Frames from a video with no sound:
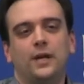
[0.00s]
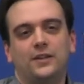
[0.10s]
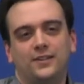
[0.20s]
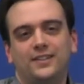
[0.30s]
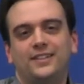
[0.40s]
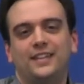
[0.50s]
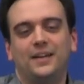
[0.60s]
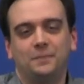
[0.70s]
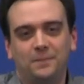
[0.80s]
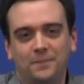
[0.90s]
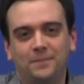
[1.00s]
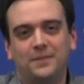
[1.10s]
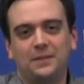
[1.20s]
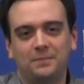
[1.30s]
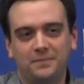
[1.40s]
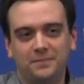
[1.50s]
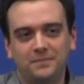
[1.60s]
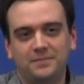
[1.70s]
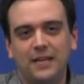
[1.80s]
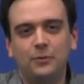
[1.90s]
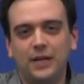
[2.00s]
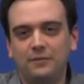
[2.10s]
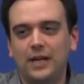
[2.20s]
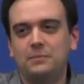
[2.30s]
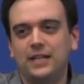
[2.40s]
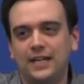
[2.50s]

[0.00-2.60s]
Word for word: Right. Yeah. That's what I mean.